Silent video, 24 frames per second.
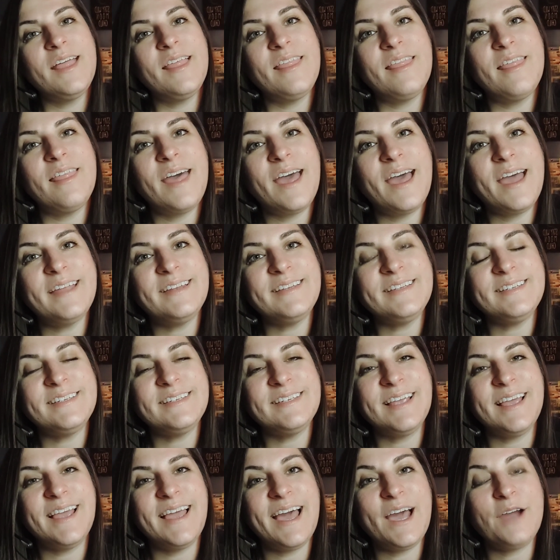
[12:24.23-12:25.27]
that
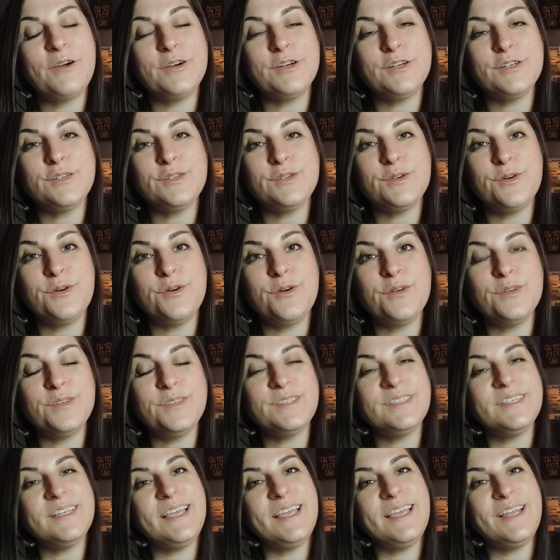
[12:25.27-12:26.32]
our
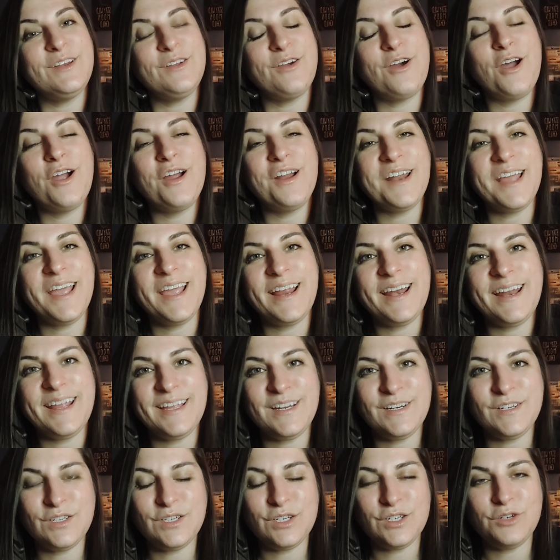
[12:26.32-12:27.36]
souls incarnate
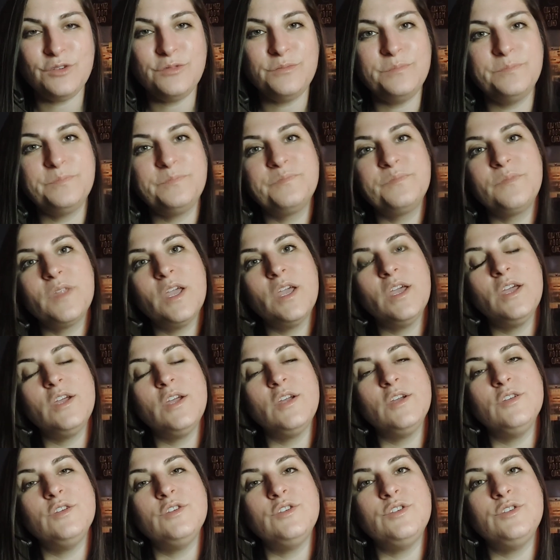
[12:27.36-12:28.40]
into
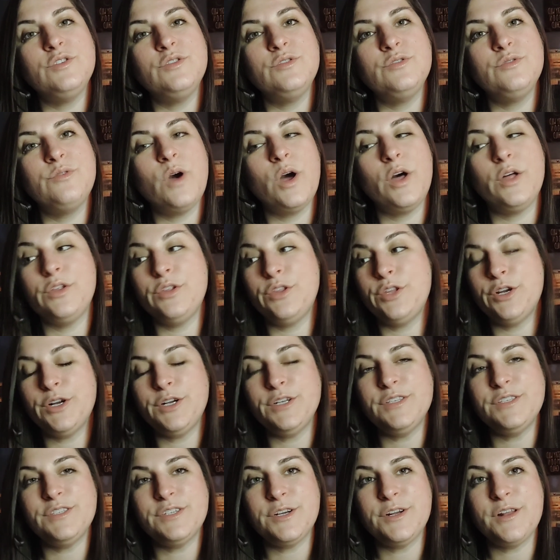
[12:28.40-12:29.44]
to
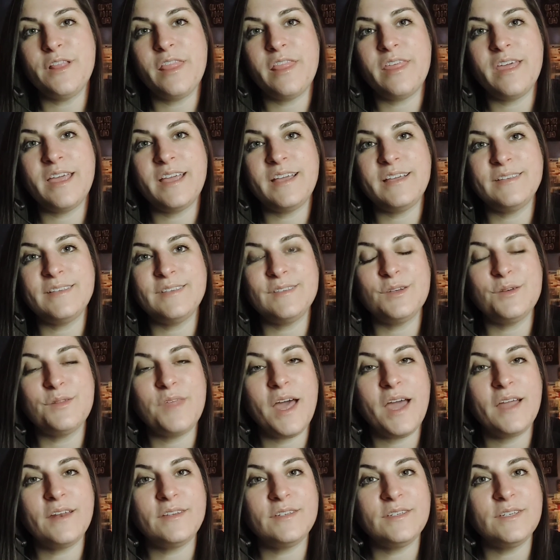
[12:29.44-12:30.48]
learn certain things so
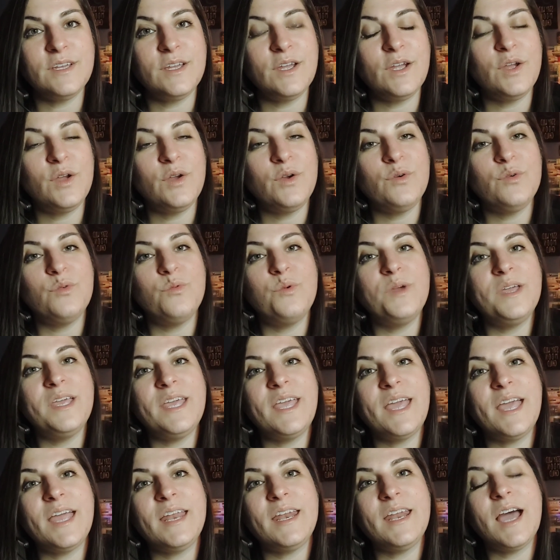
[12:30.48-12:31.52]
that we
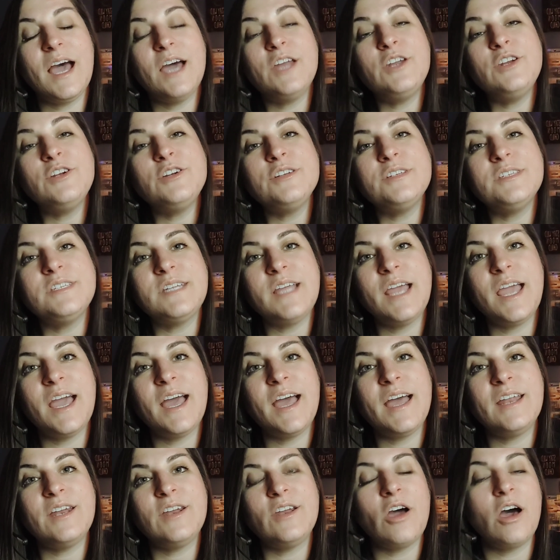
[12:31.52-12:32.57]
can
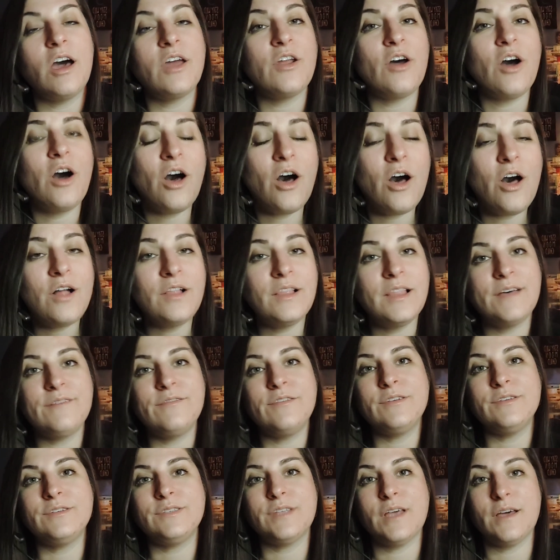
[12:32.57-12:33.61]
understand on all
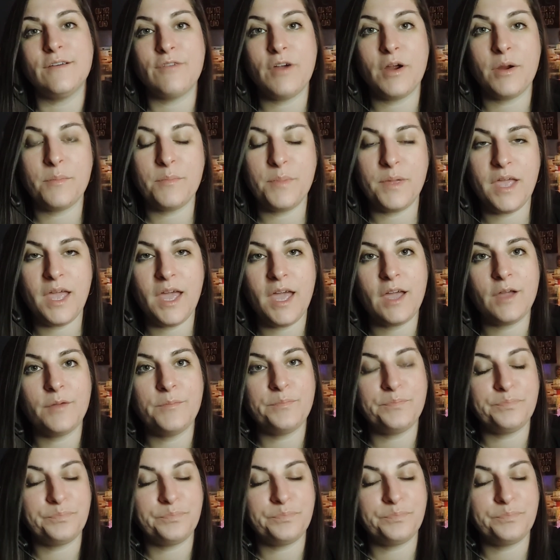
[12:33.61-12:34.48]
levels of our being